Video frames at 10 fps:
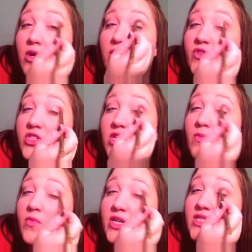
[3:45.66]
For
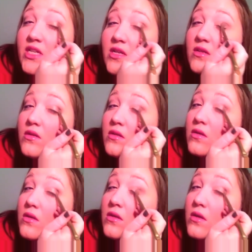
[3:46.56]
some reason,
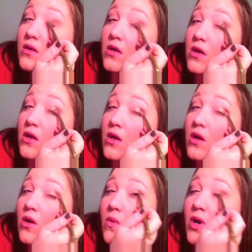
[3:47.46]

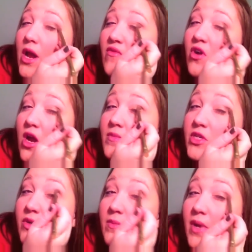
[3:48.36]
whenever I'm
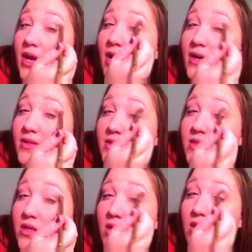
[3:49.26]
doing my
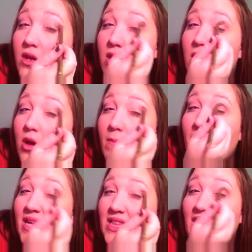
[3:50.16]
eyes,
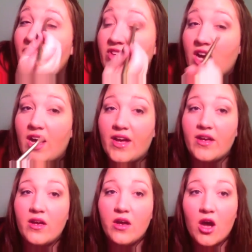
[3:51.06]
my left
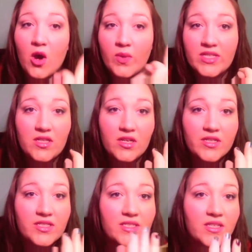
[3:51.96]
eye always
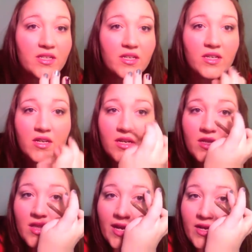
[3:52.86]
looks
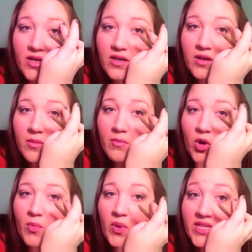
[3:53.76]
like
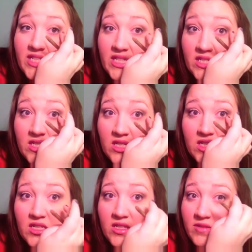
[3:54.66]
more pointy.
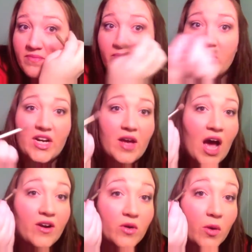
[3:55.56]
When
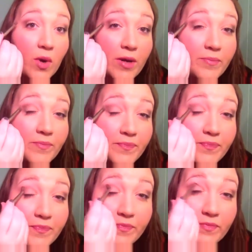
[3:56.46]
I don't know why.
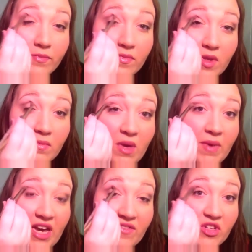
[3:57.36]

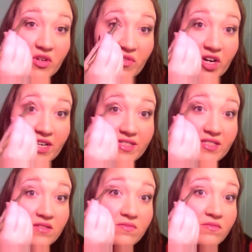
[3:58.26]
Maybe I have two different
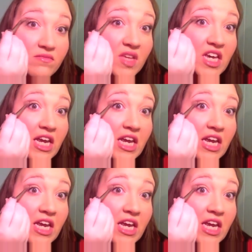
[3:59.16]
eyes, like an